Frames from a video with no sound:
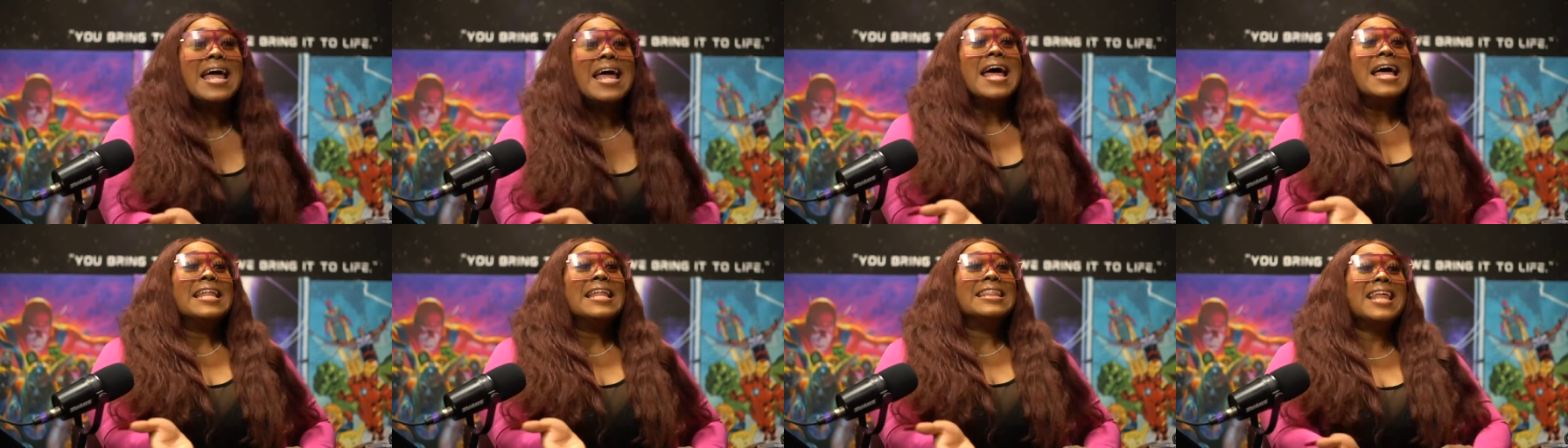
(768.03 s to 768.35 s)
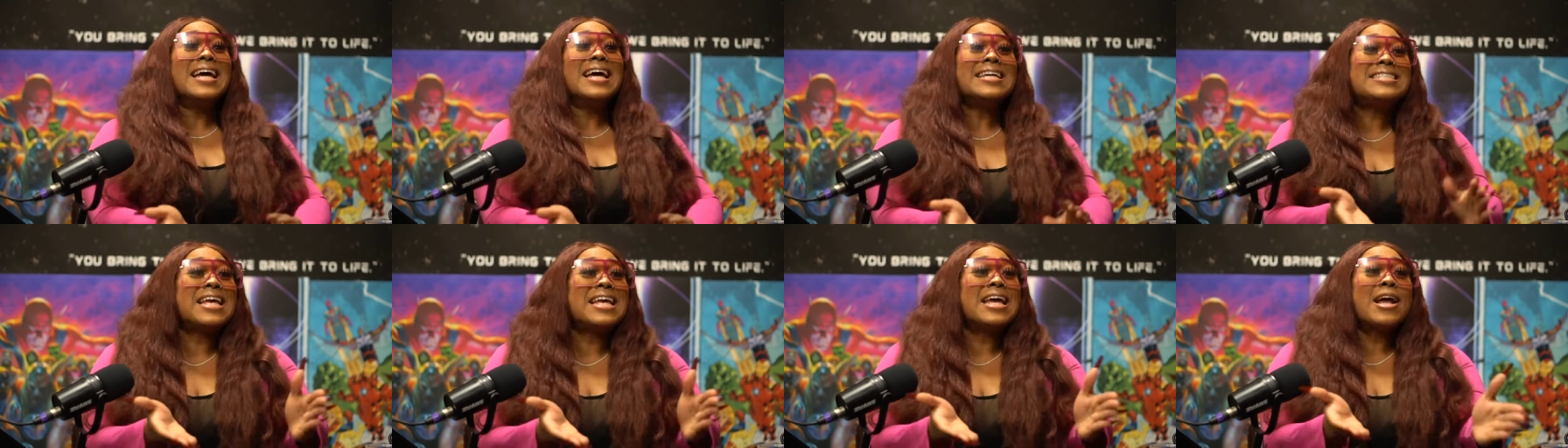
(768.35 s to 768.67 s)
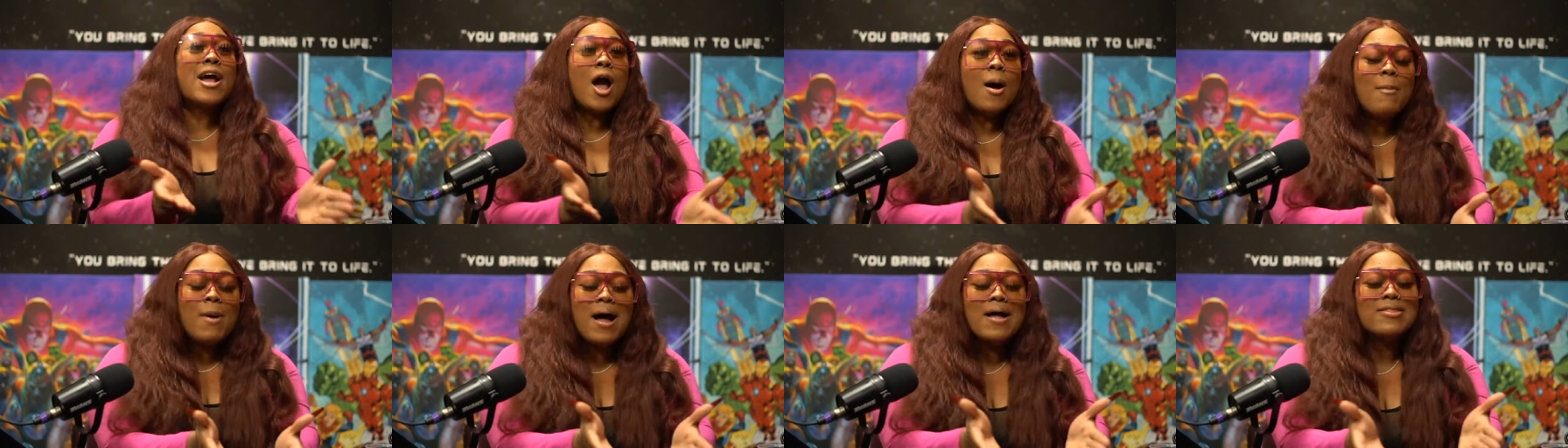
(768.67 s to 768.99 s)
a health Listen,
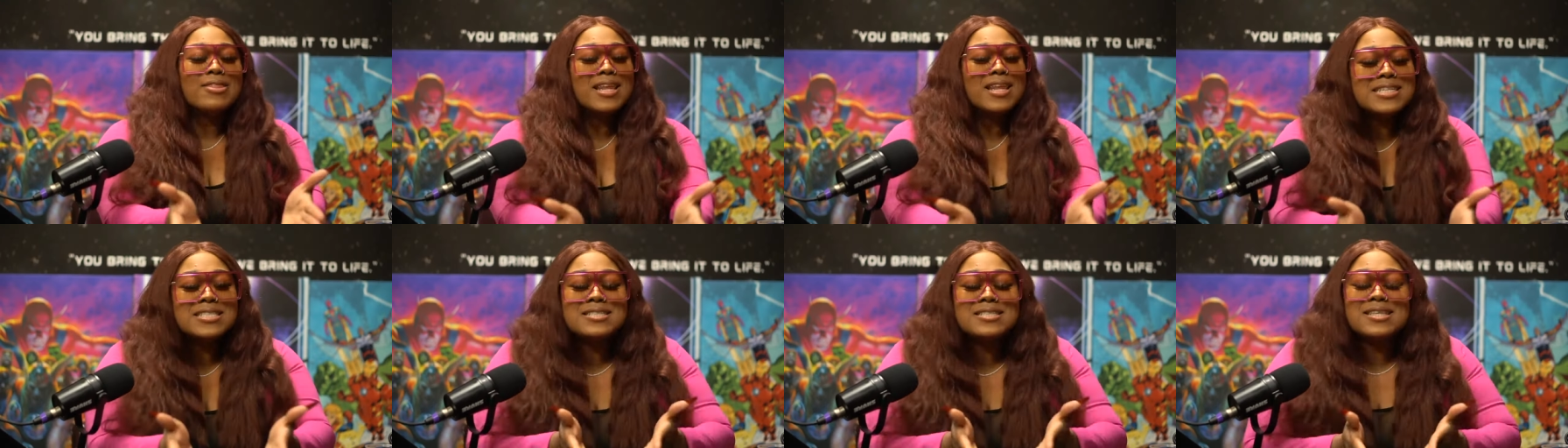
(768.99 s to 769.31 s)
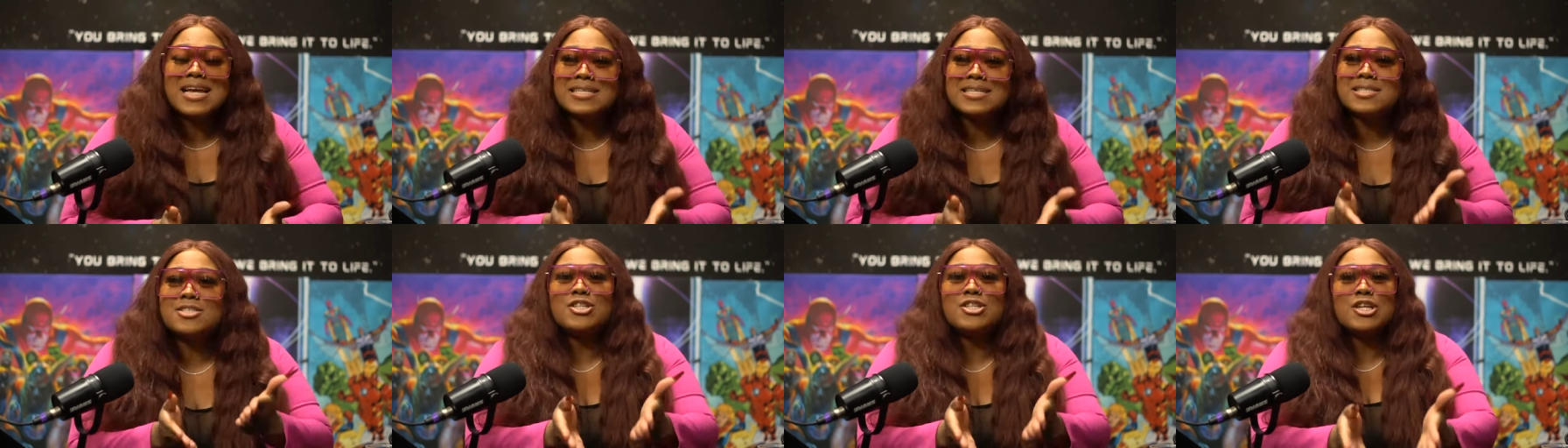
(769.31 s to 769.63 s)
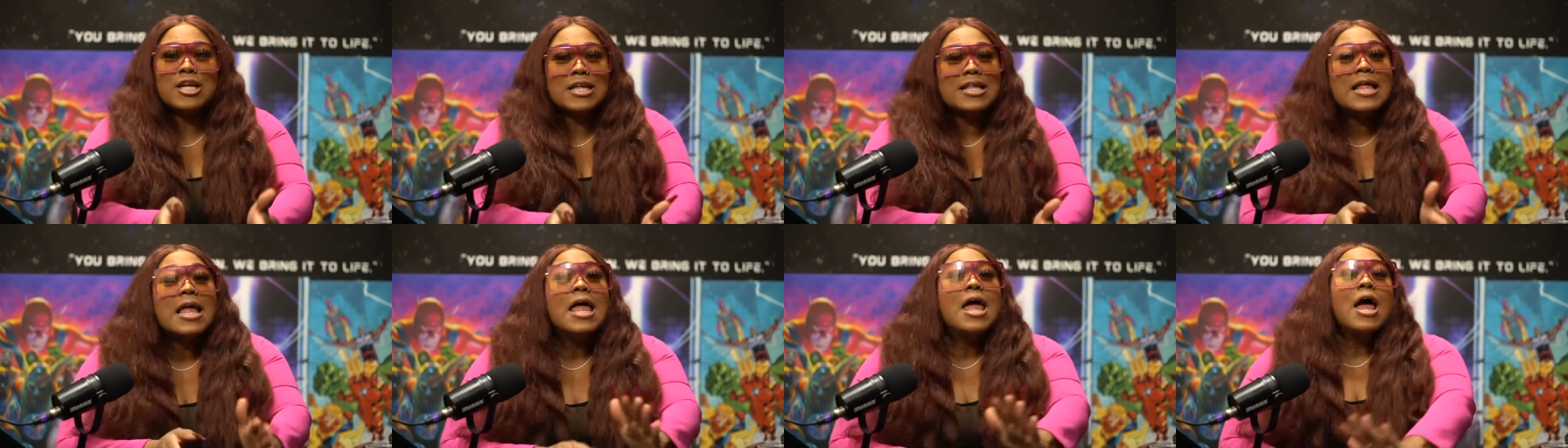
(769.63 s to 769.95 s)
pack. Come on, let's let's do,
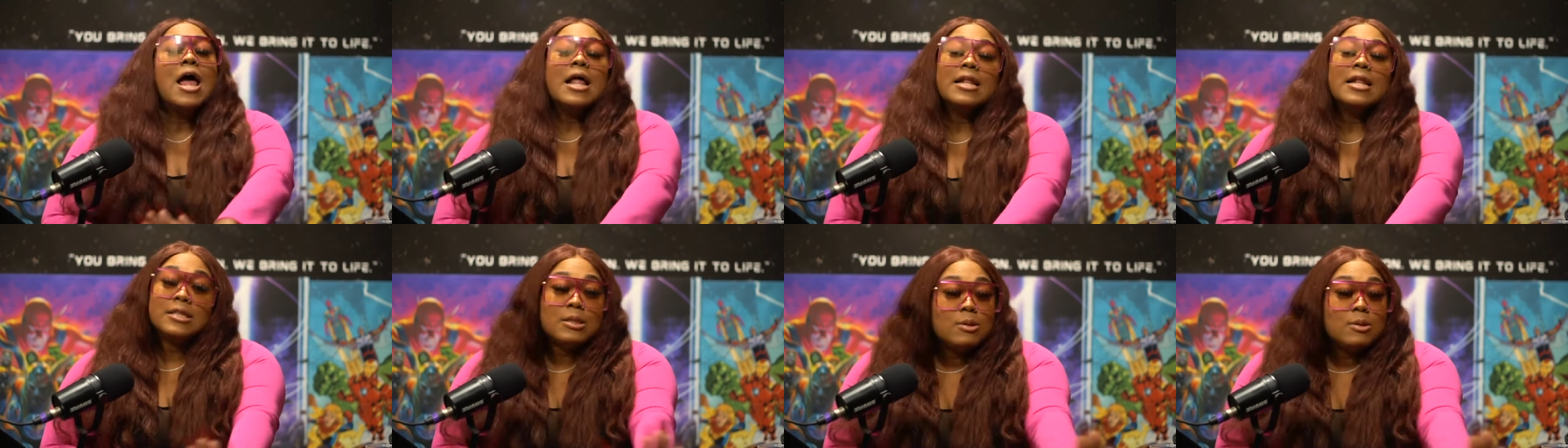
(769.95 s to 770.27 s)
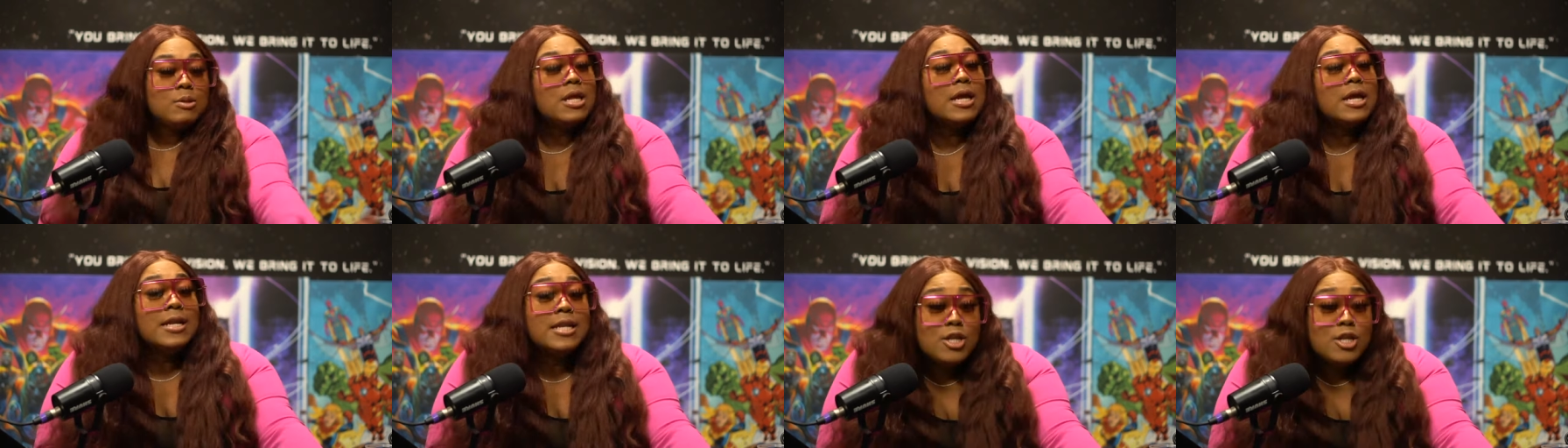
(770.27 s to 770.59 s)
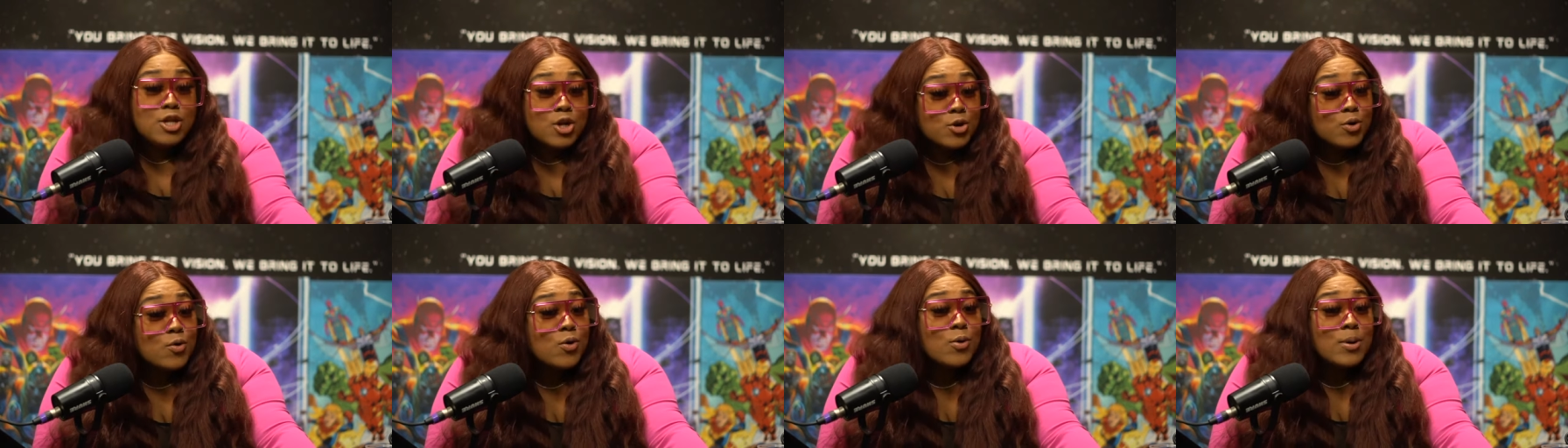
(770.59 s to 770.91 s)
wow. the
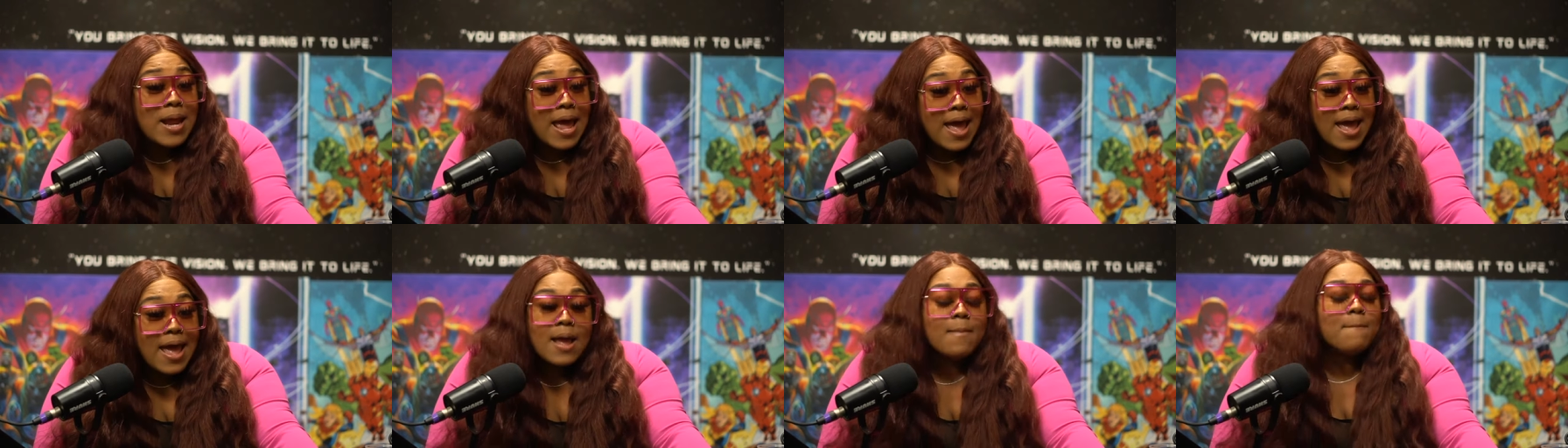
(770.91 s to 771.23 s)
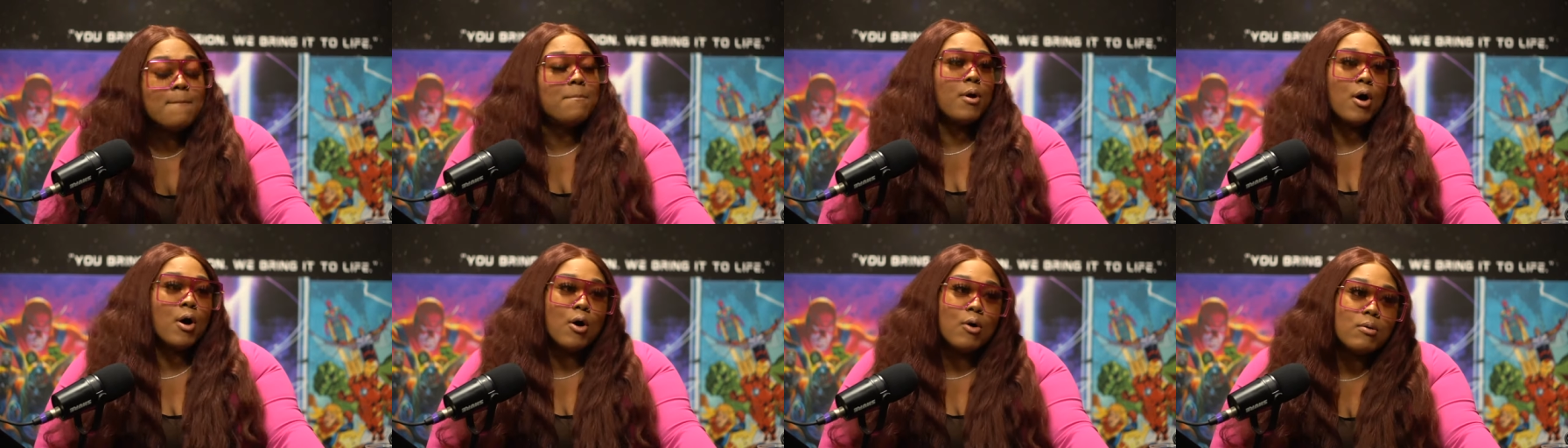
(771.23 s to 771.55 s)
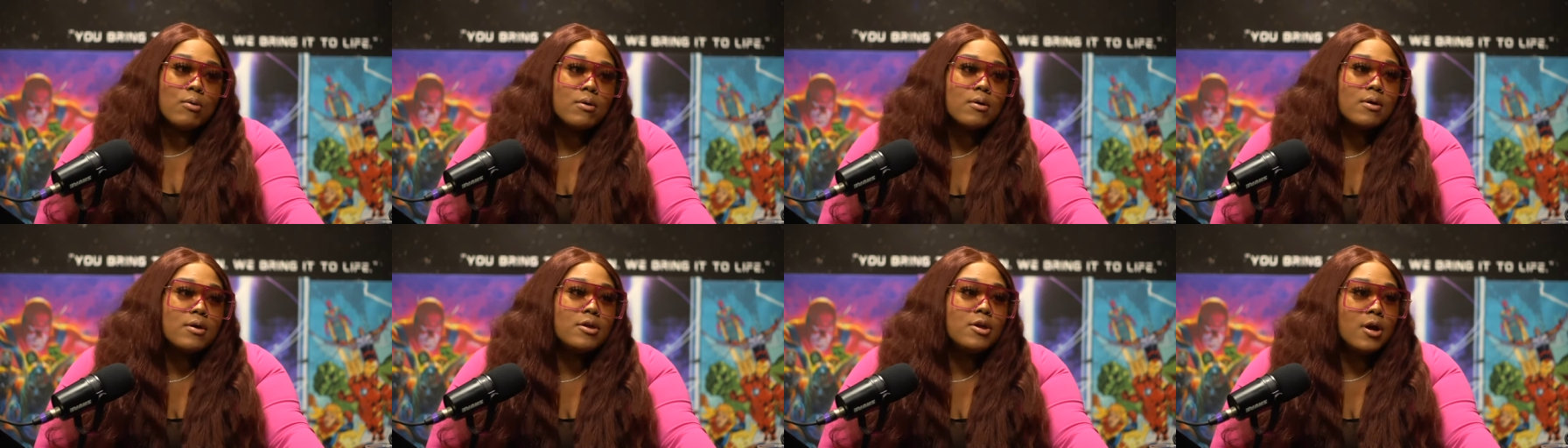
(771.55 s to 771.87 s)
dude ain't
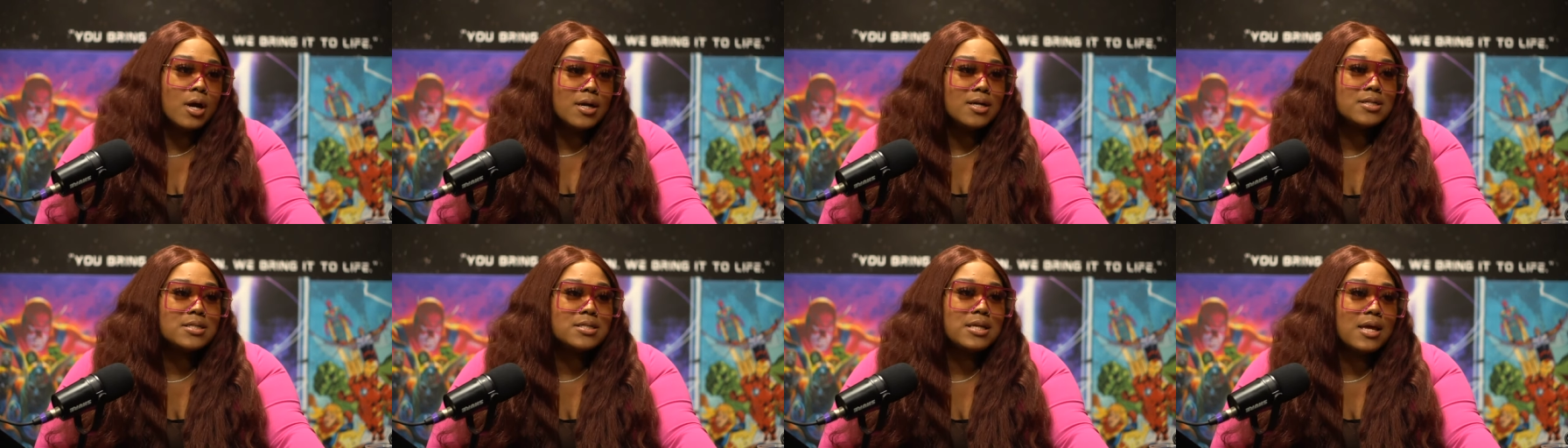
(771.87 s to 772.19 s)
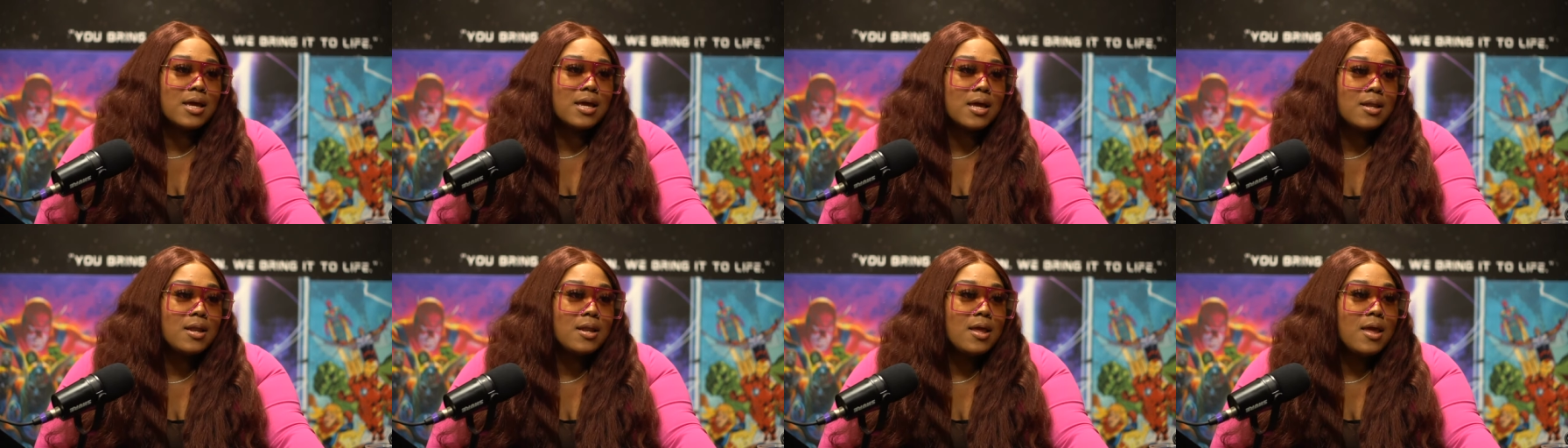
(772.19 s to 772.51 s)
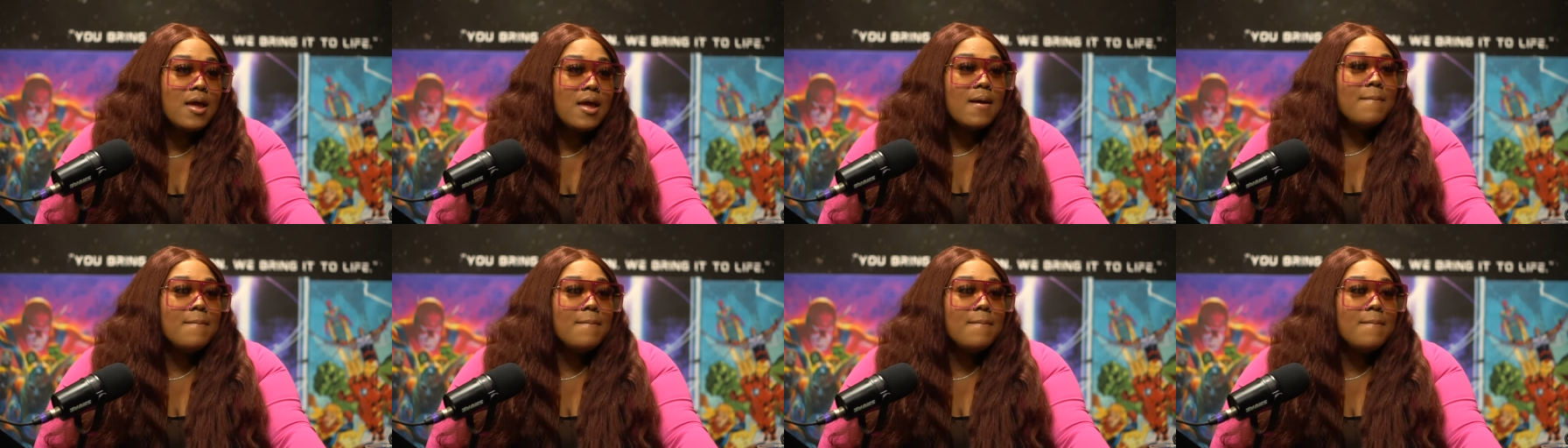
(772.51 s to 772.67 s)
broke. You understand?